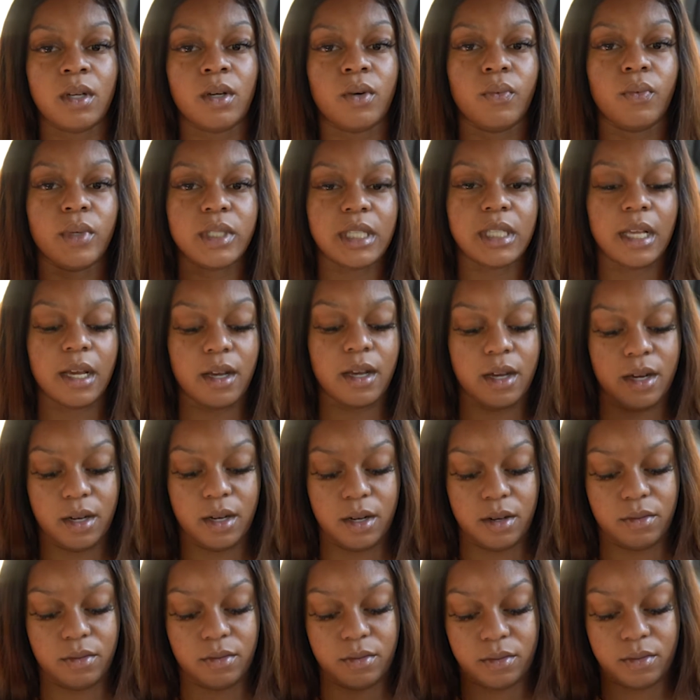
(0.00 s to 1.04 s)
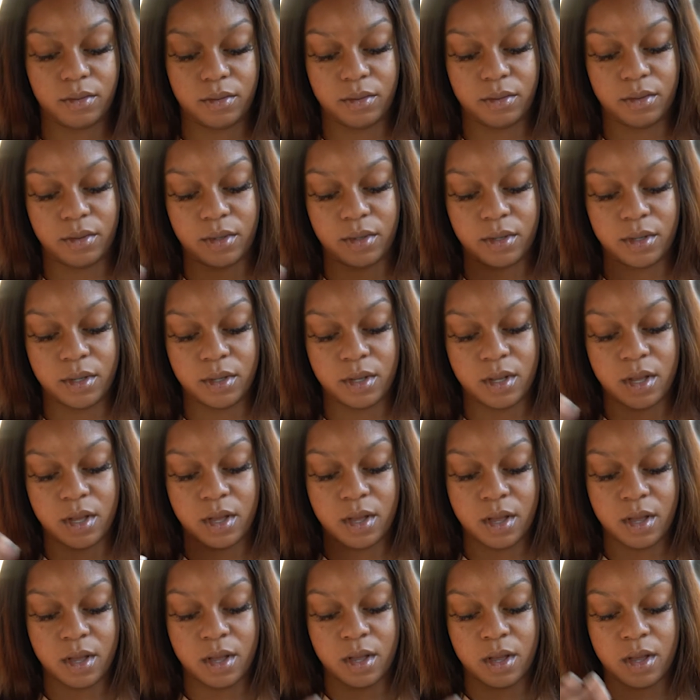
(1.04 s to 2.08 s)
what's that called?
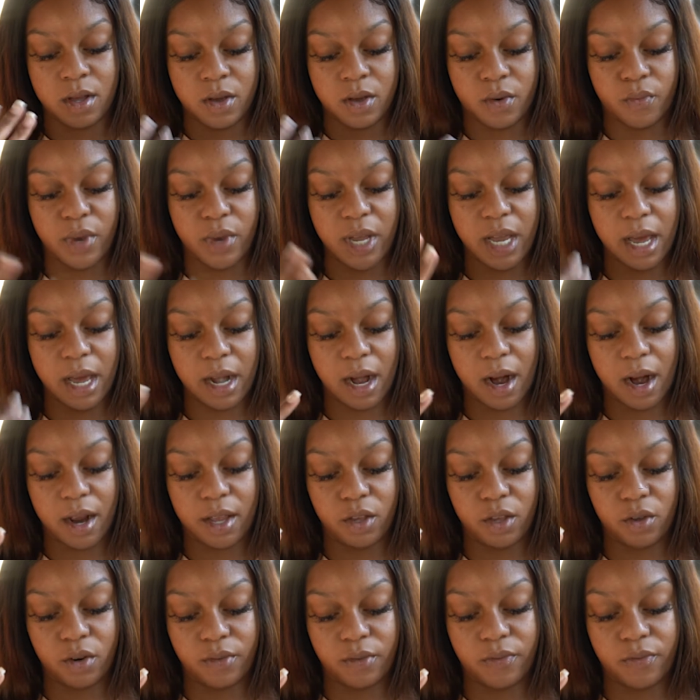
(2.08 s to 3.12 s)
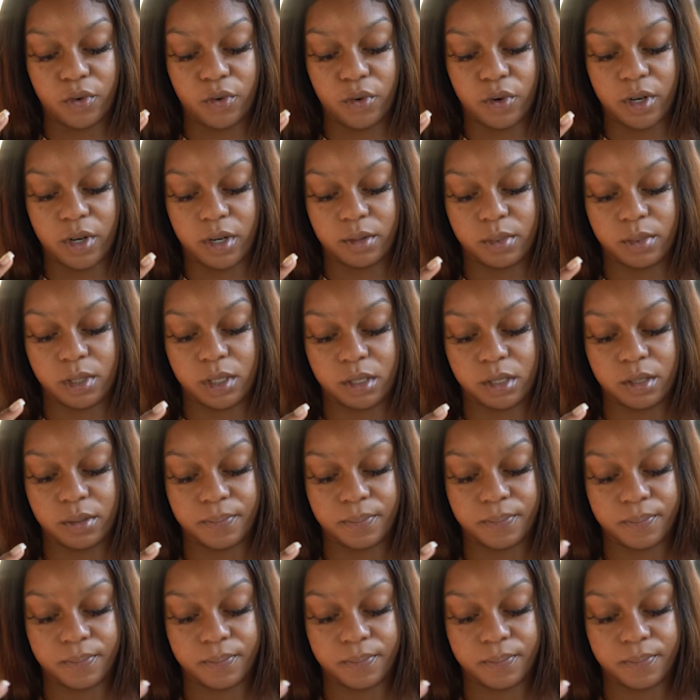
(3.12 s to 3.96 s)
We got our uniforms.